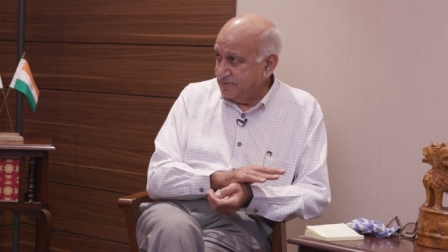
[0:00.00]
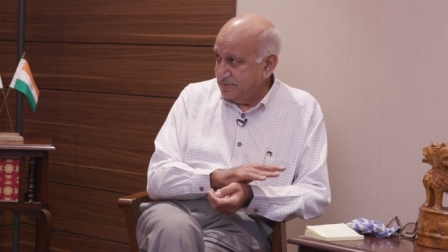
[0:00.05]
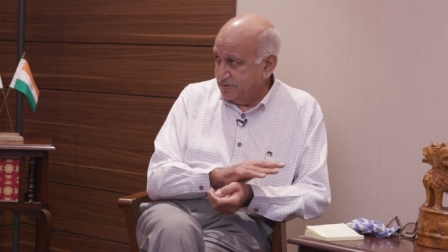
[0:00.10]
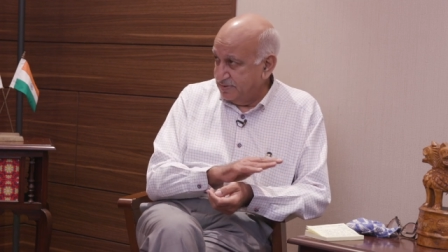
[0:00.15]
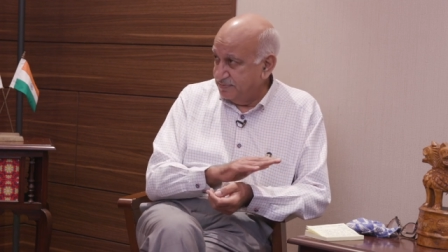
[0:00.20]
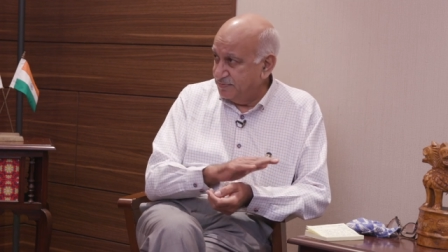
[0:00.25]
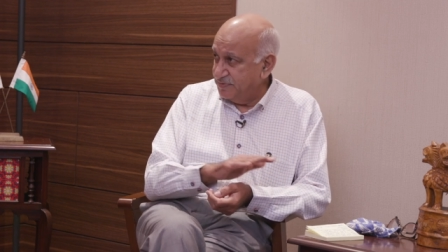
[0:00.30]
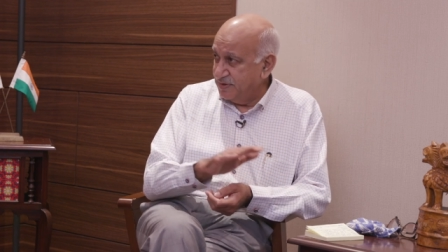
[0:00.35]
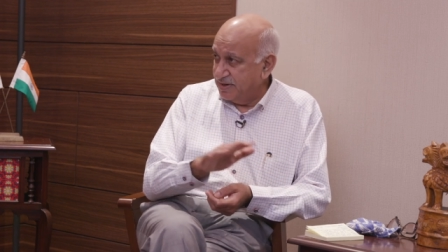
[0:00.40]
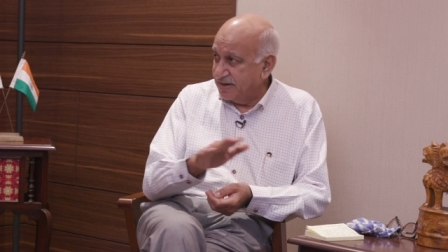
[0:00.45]

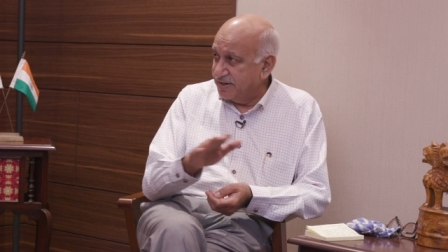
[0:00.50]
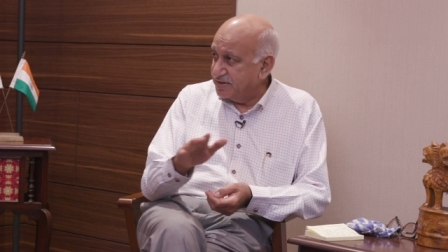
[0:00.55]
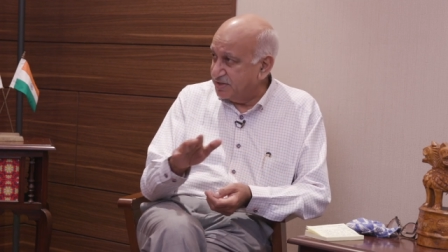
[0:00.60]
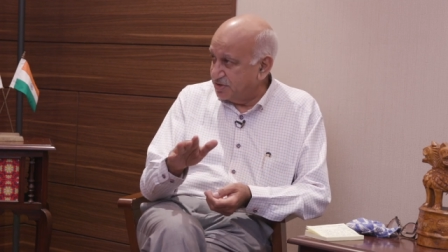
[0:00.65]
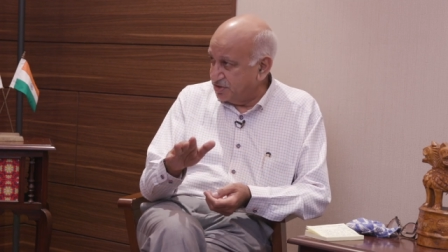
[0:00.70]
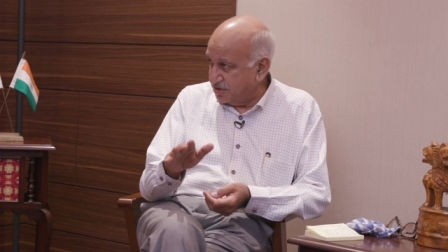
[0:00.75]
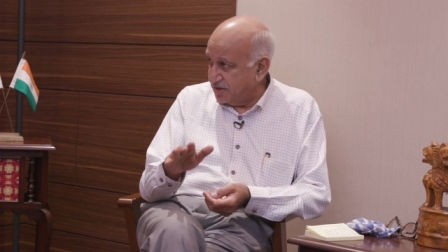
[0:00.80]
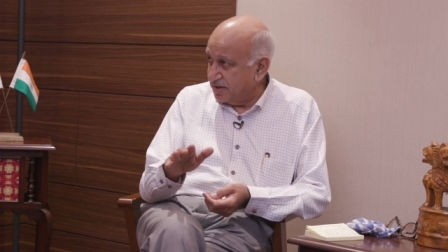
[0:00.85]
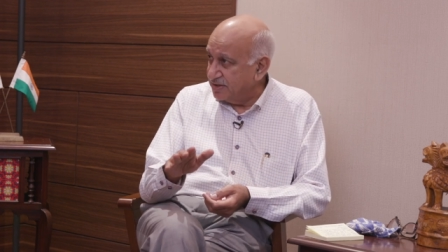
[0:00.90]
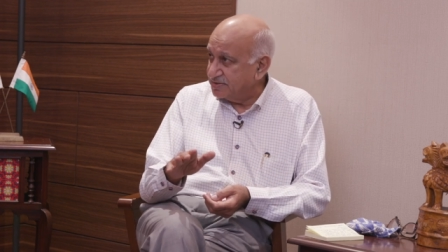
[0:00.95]
if we get a
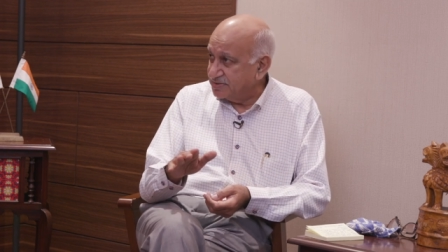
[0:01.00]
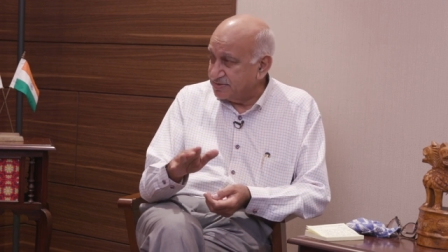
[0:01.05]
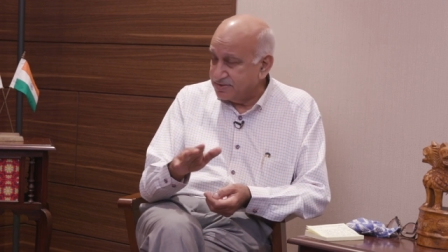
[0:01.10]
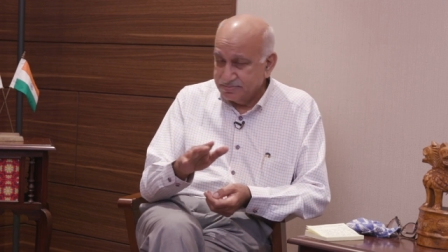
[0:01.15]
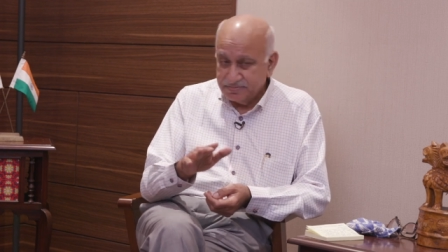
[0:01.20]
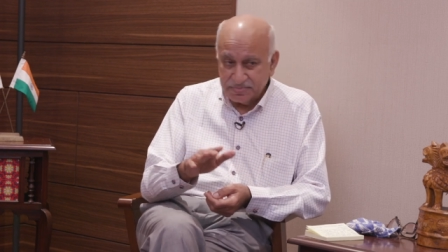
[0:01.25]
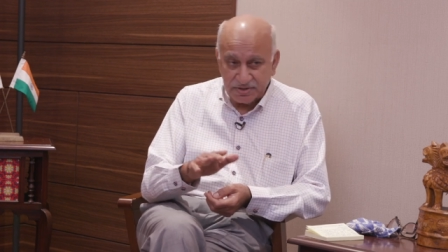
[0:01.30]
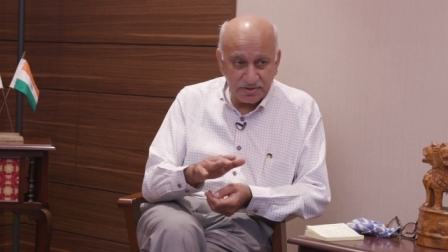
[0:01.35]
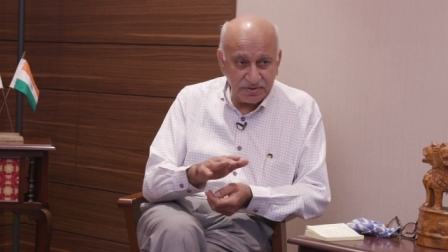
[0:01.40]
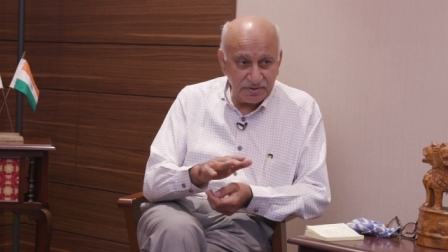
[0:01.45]
chance,
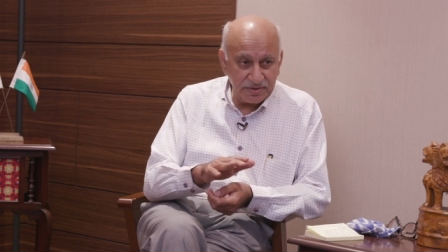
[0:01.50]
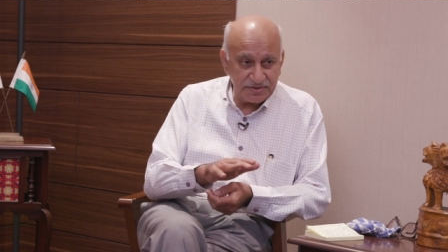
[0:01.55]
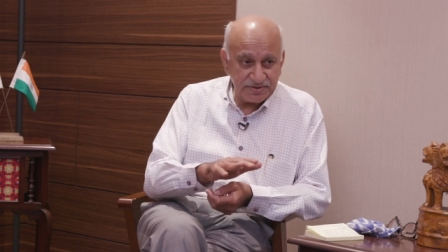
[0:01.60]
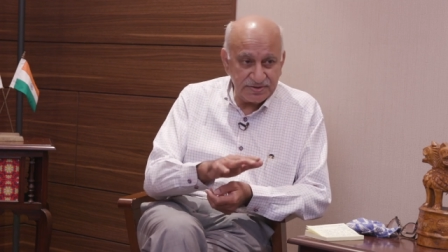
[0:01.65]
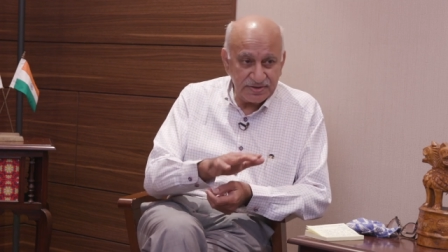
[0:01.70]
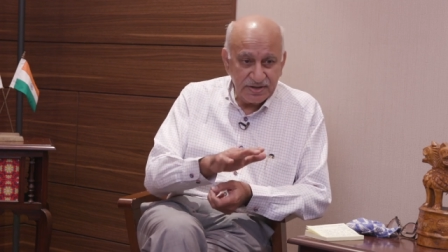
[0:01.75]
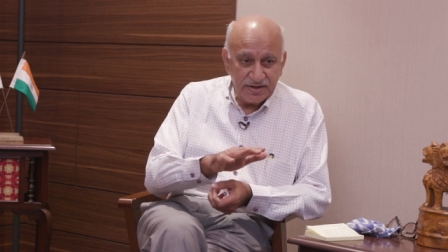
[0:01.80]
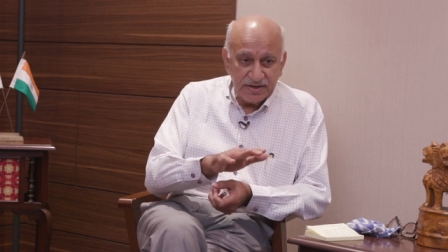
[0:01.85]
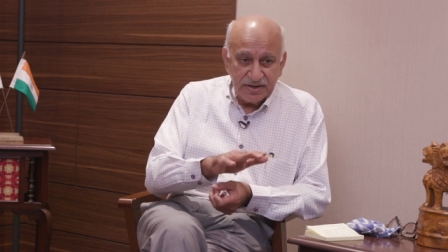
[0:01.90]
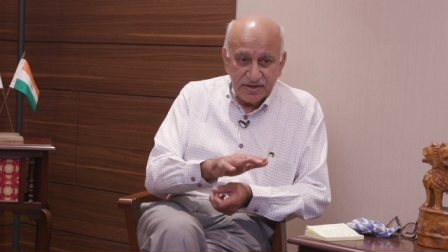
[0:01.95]
because
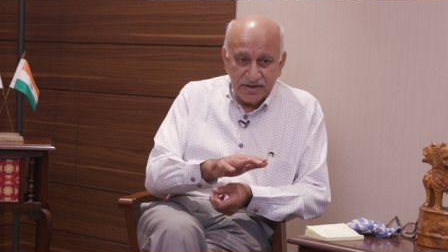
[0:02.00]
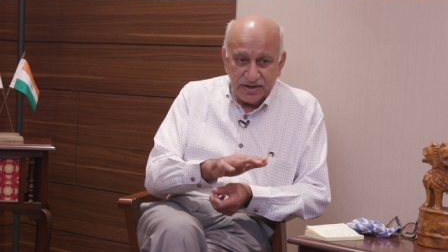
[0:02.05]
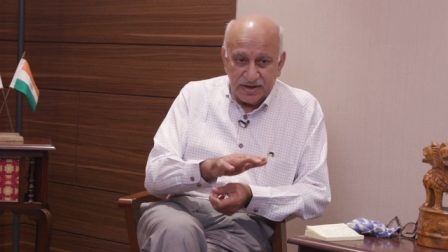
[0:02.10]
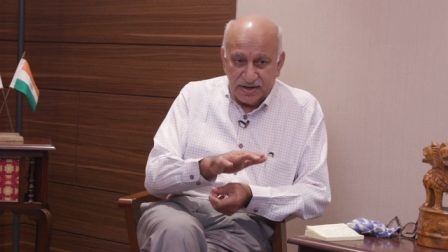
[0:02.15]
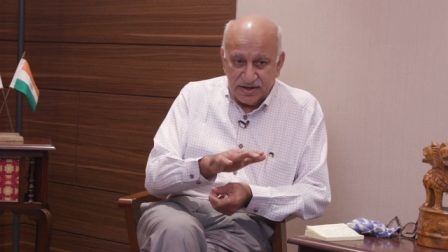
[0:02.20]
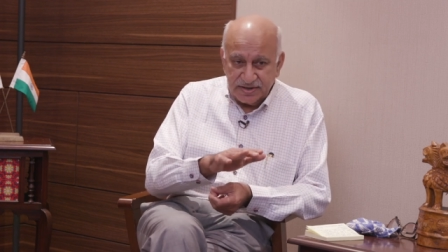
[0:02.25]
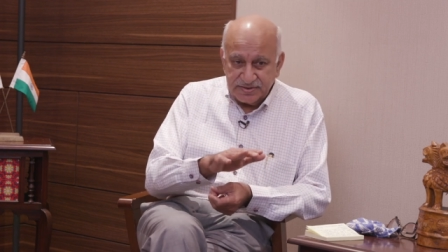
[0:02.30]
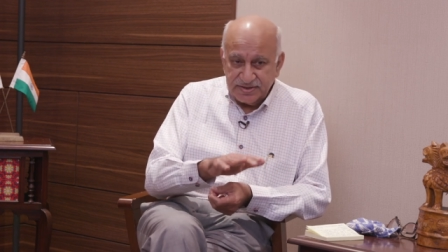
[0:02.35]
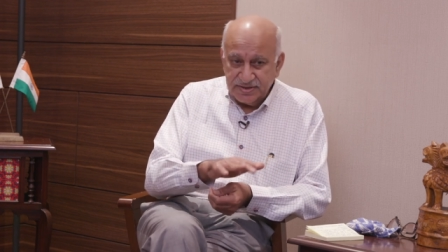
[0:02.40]
I